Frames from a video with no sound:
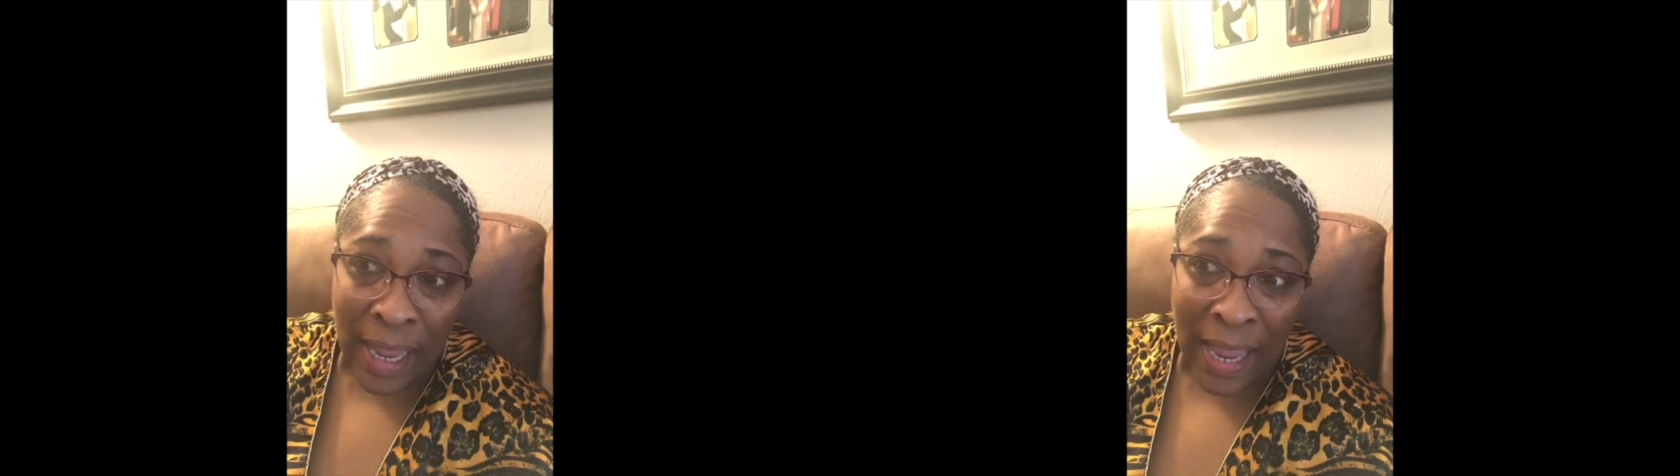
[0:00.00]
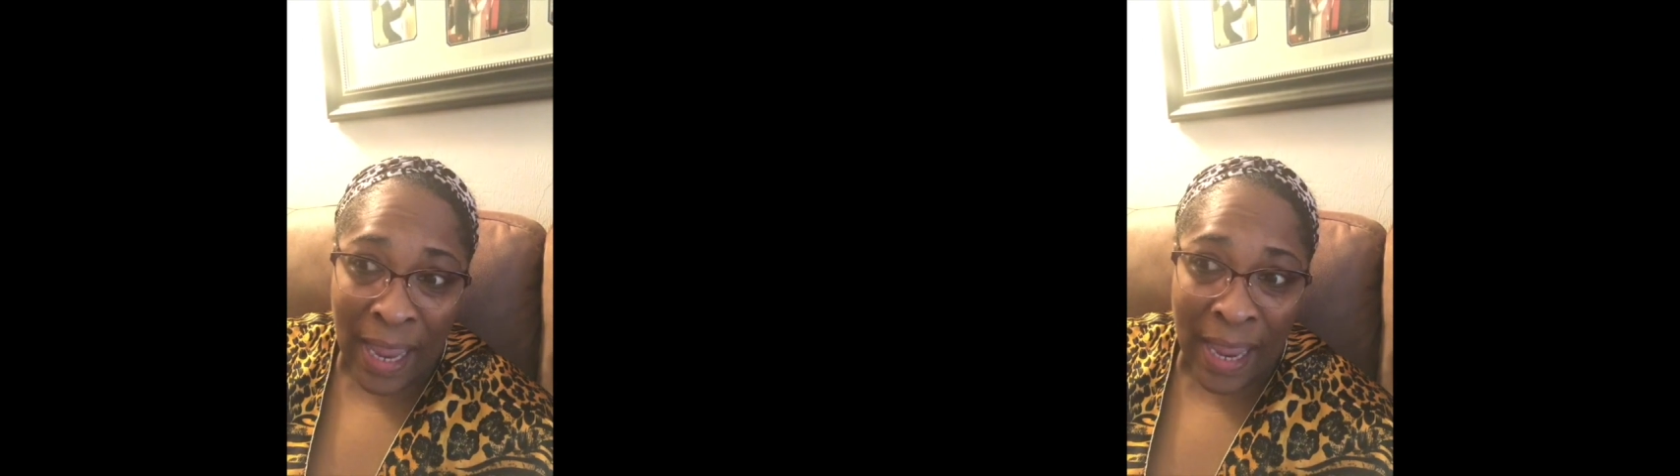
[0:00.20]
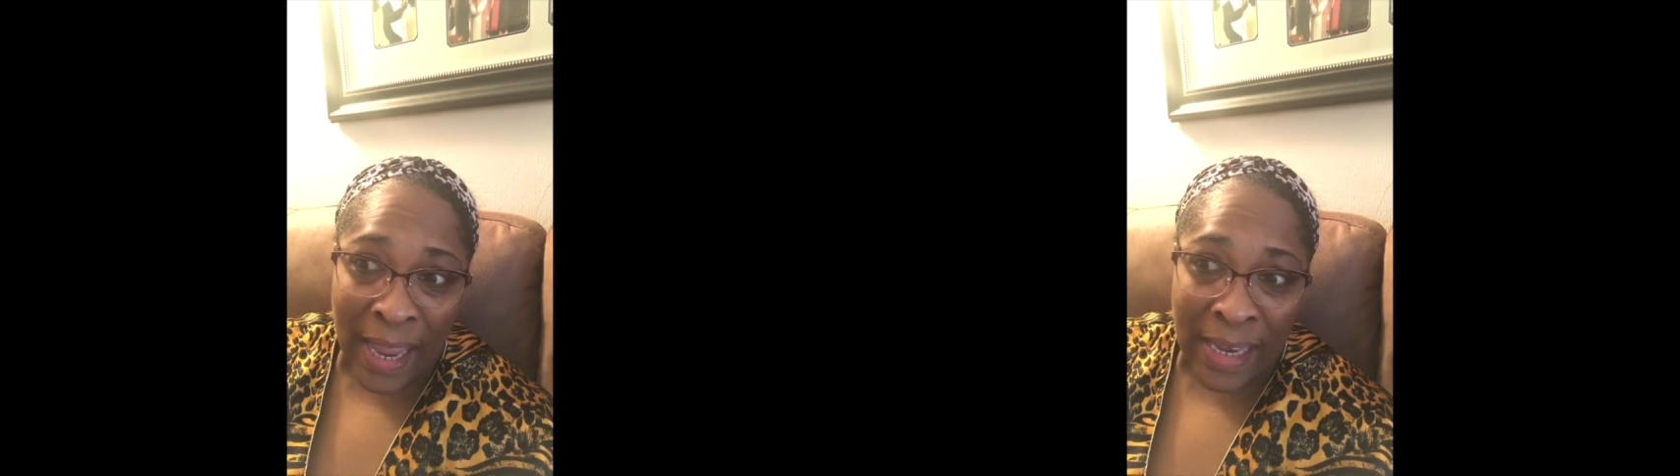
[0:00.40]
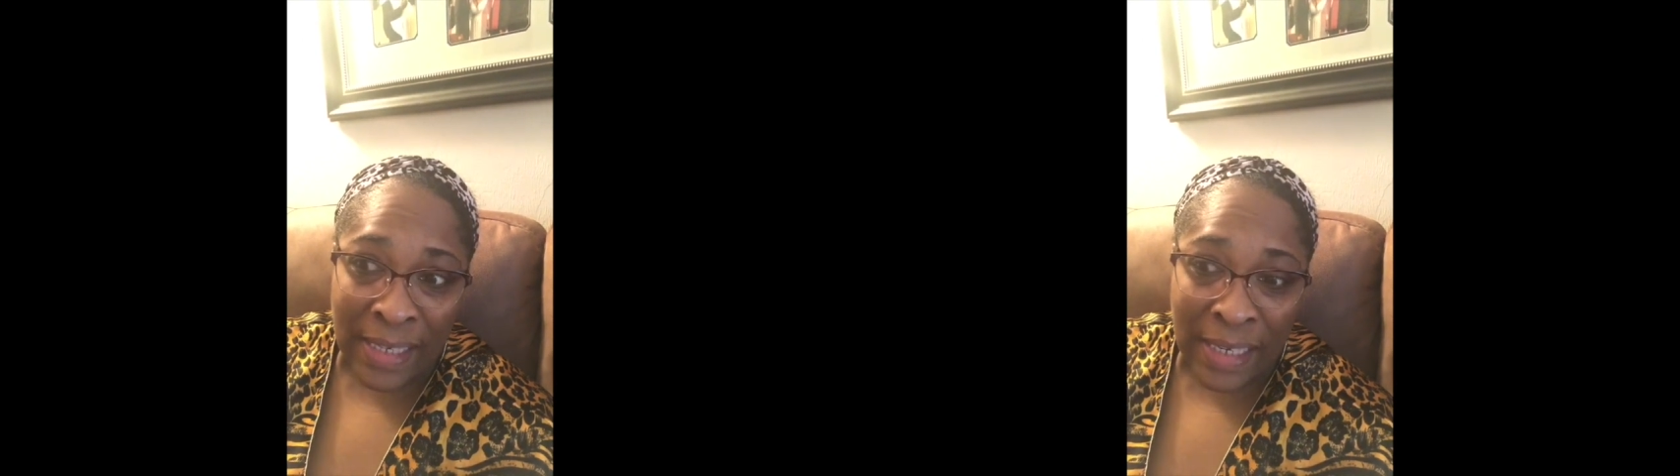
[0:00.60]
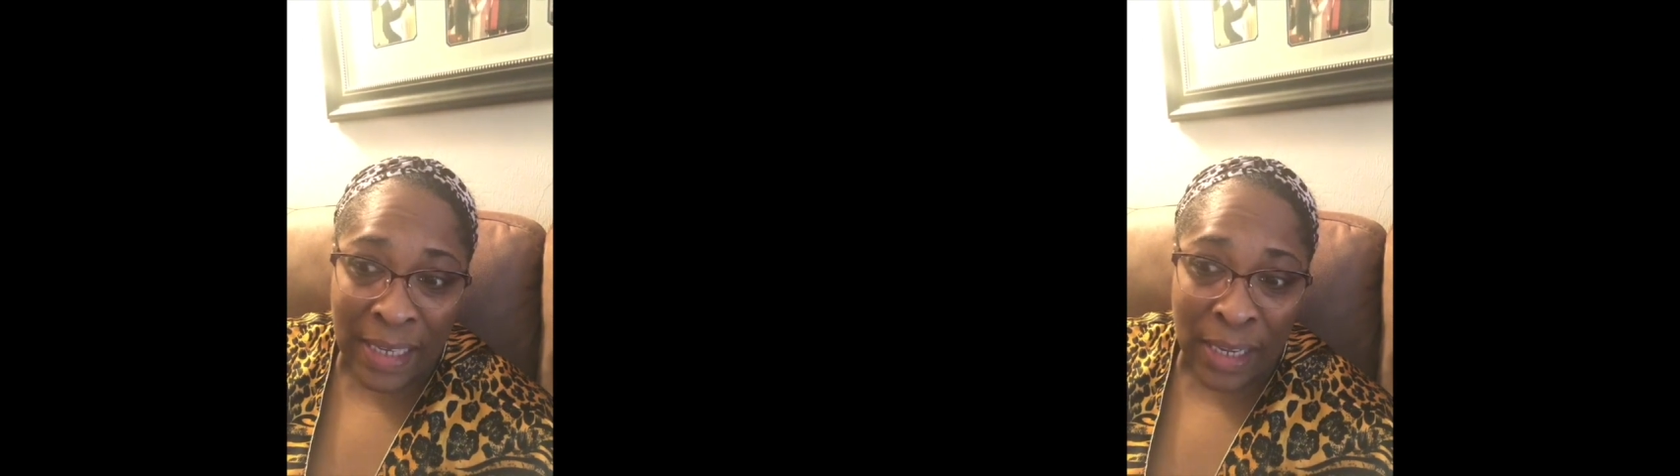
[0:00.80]

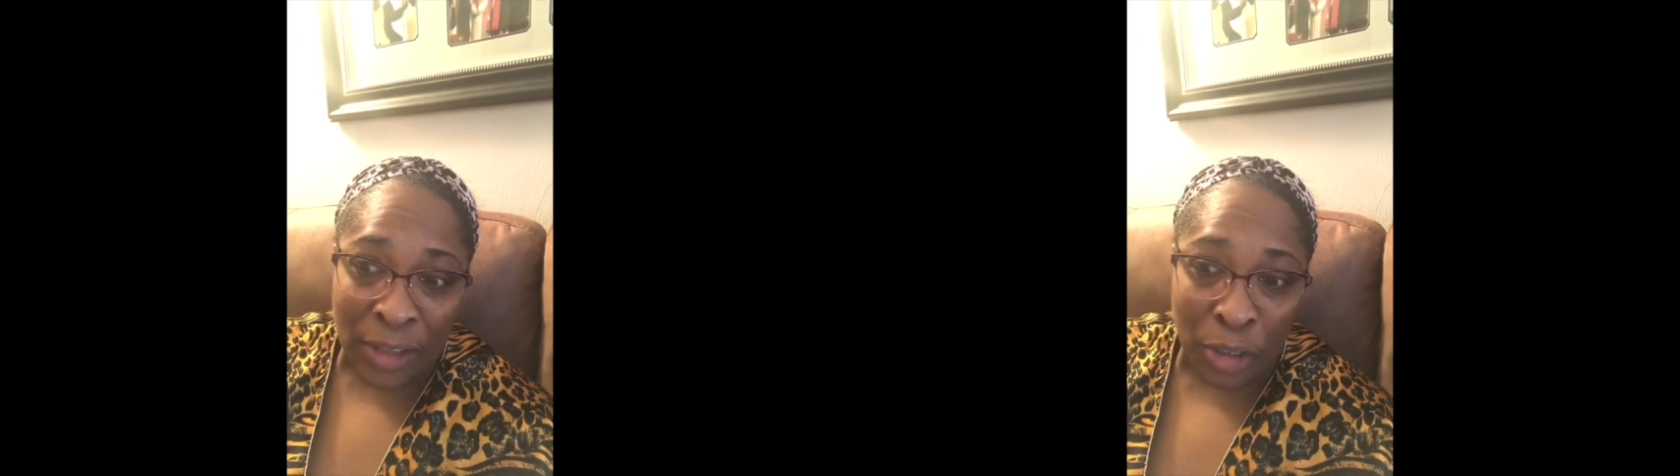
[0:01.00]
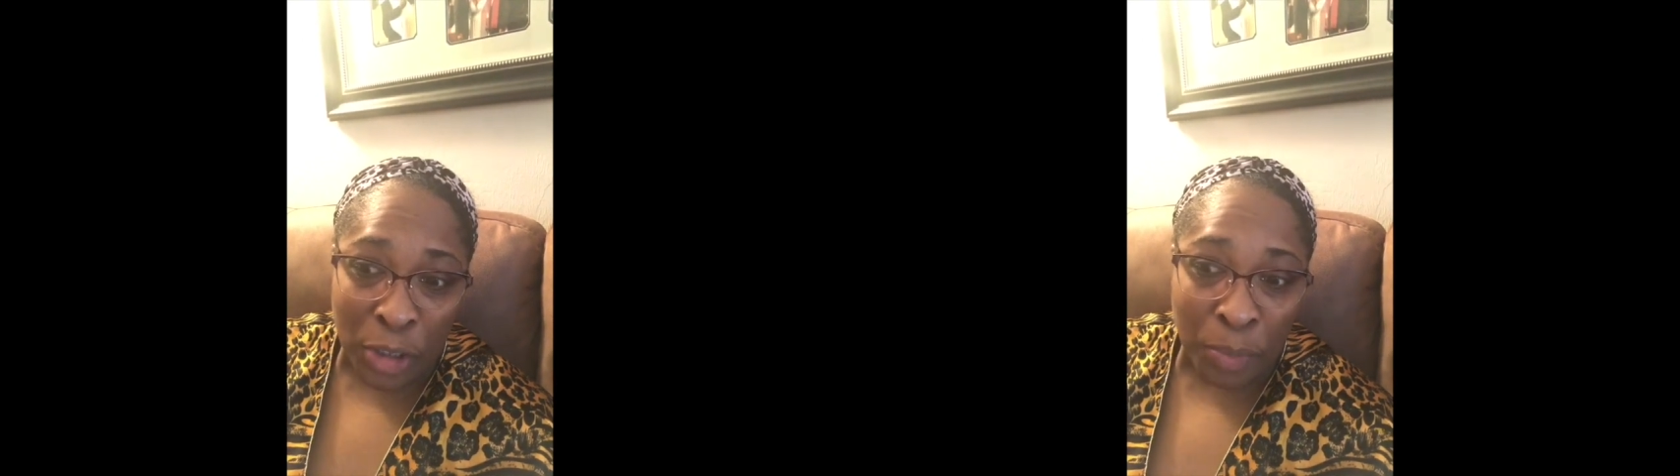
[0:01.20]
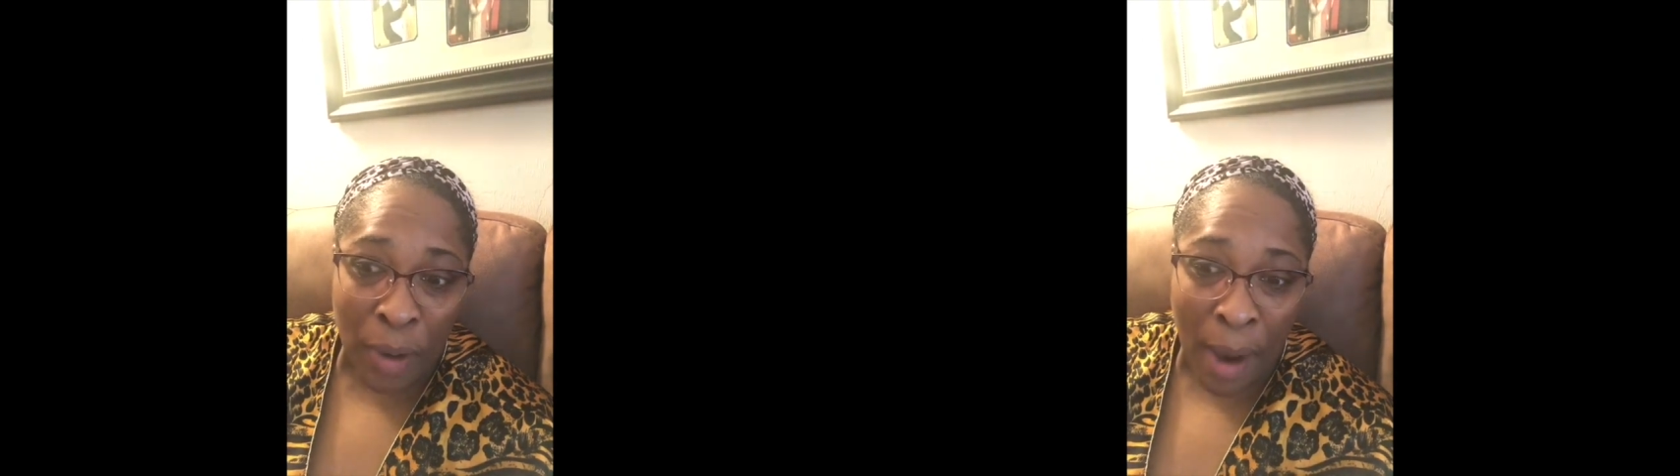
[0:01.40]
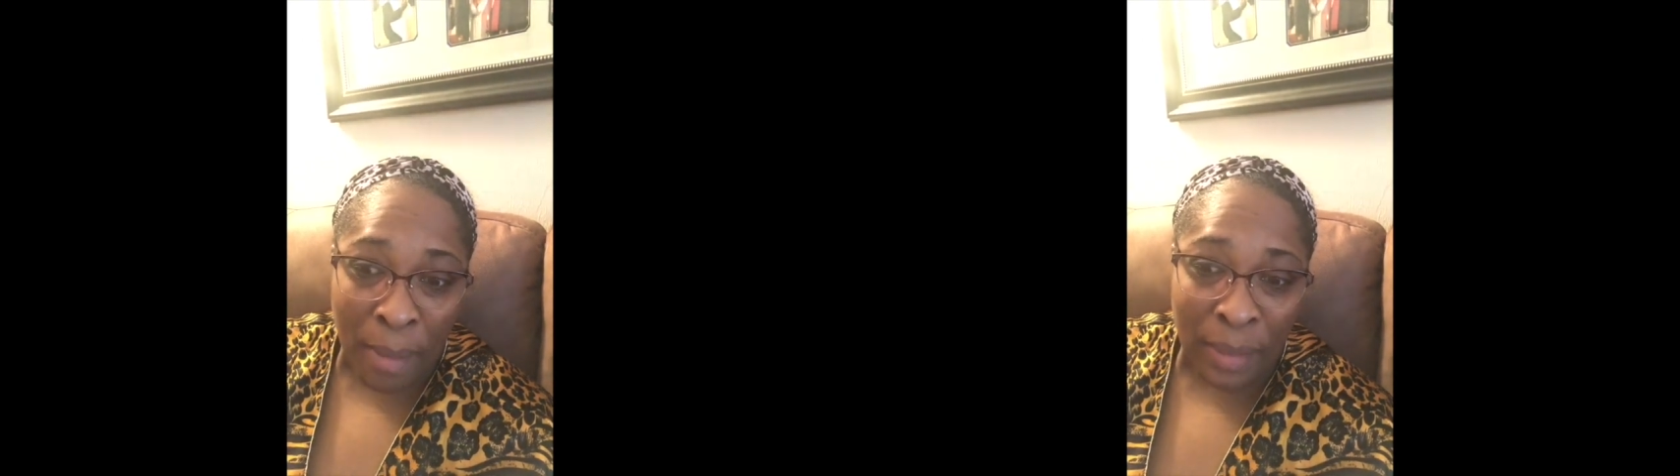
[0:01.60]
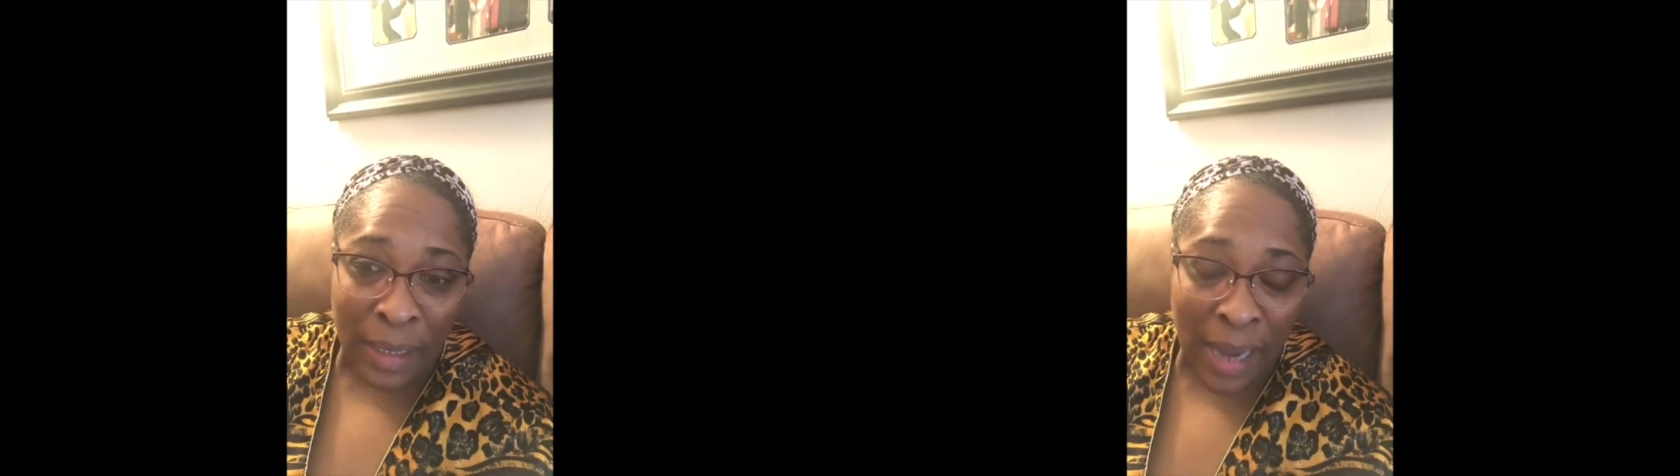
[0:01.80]
And there's
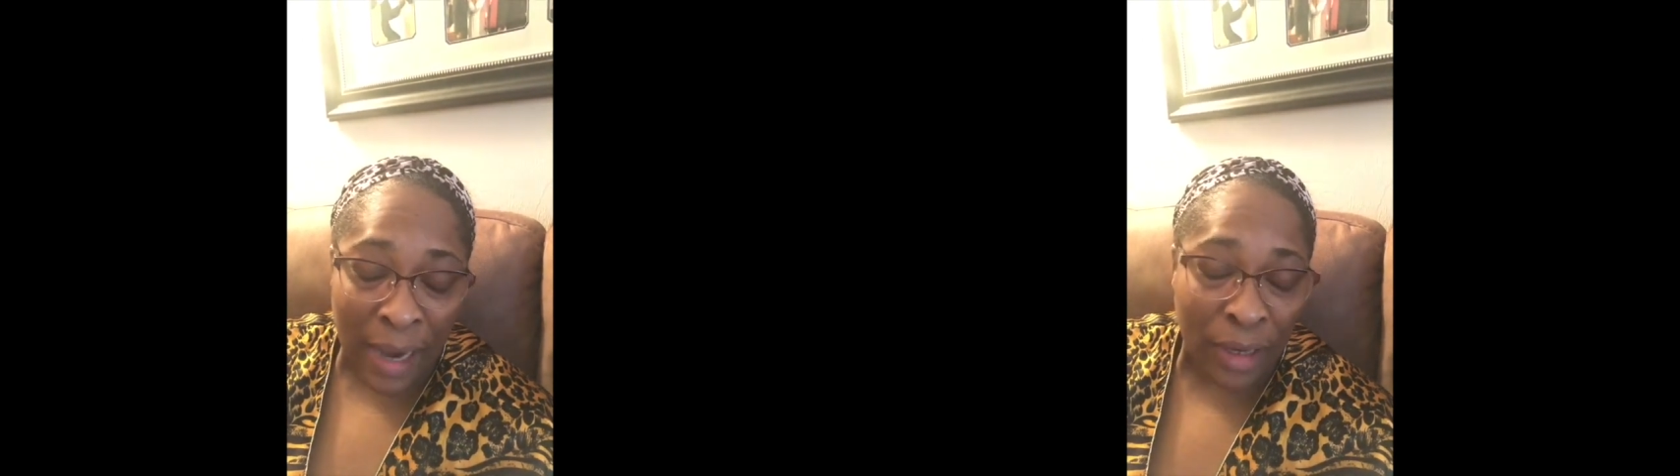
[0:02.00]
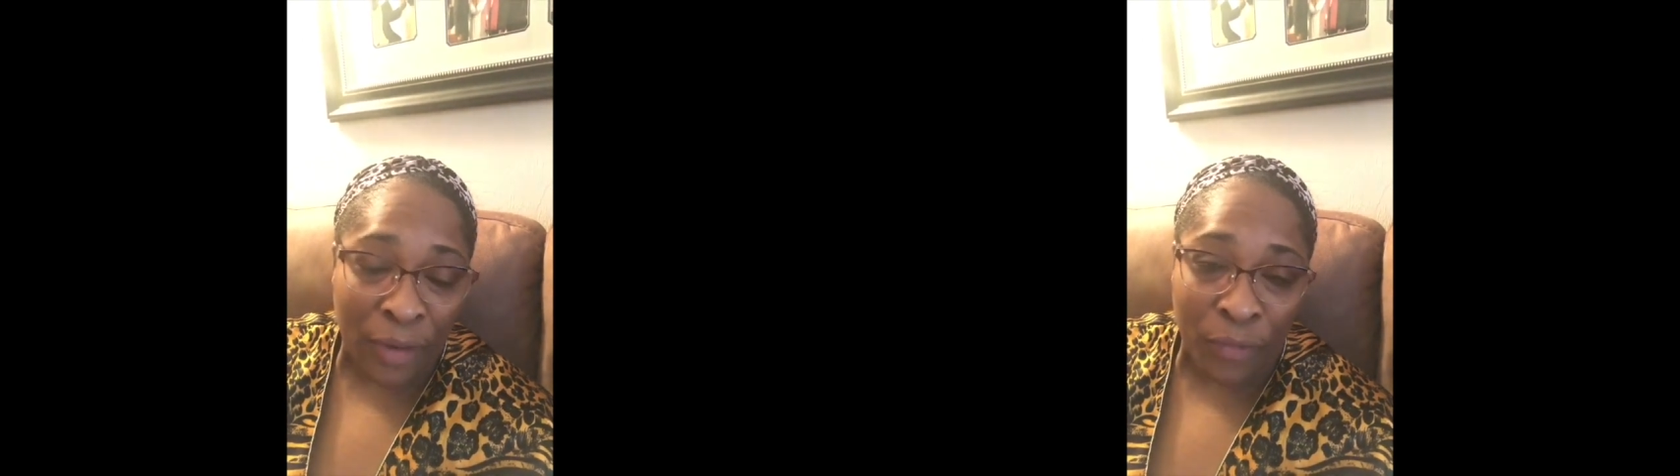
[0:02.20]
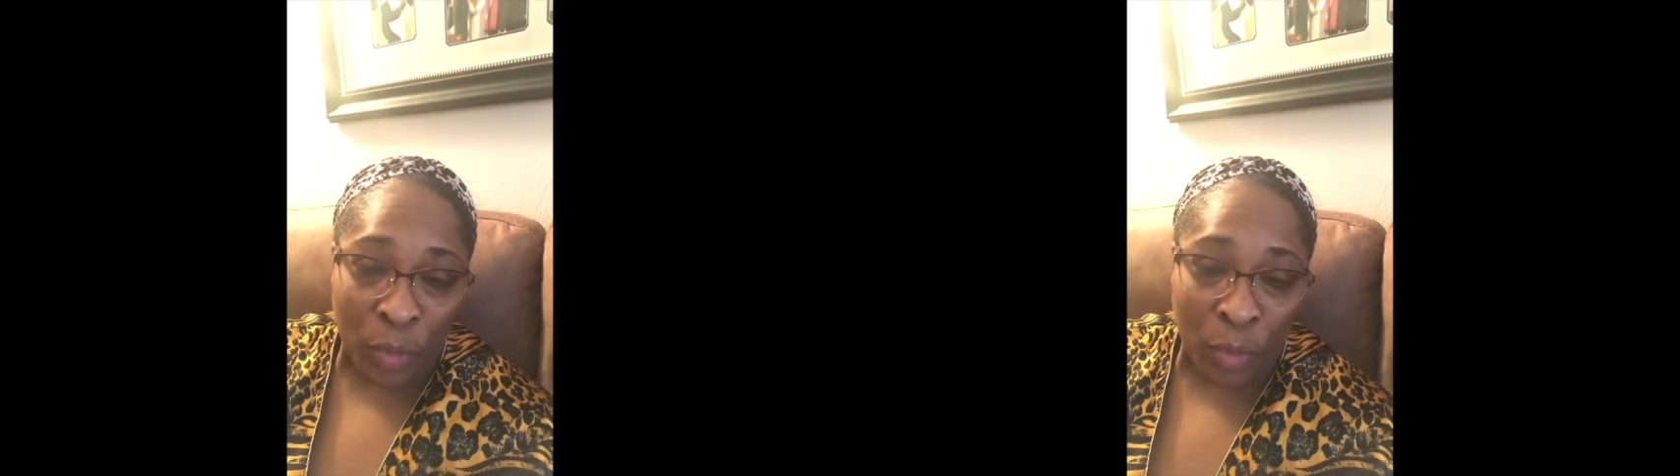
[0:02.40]
probably not enough